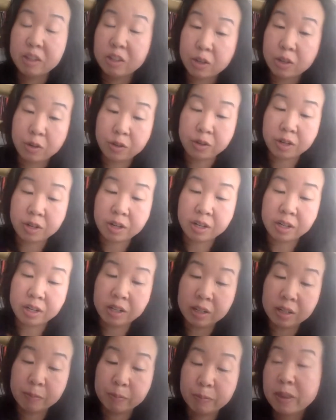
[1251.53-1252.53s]

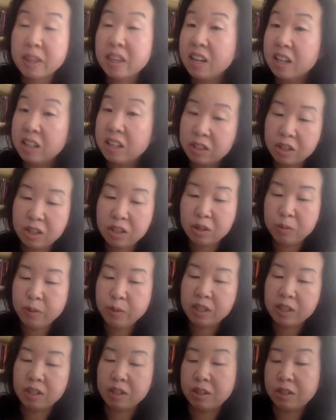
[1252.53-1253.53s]
Sonar. Excuse
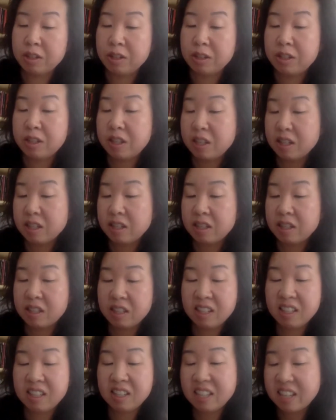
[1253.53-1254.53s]
me, sirs, this
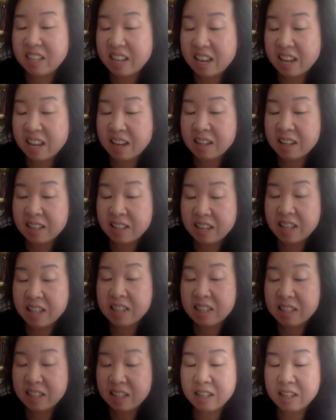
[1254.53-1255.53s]
is a gay
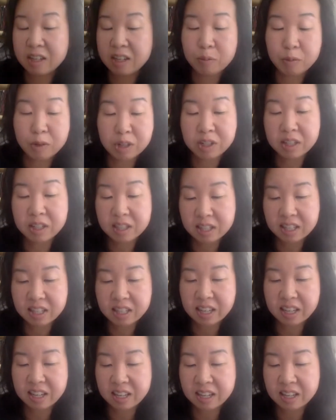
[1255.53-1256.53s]
dancing
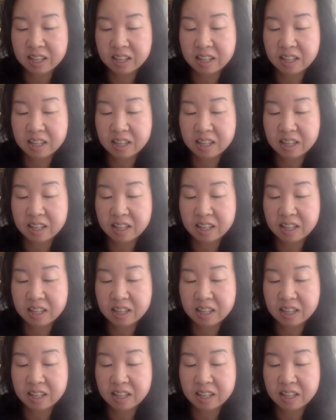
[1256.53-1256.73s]
emergency.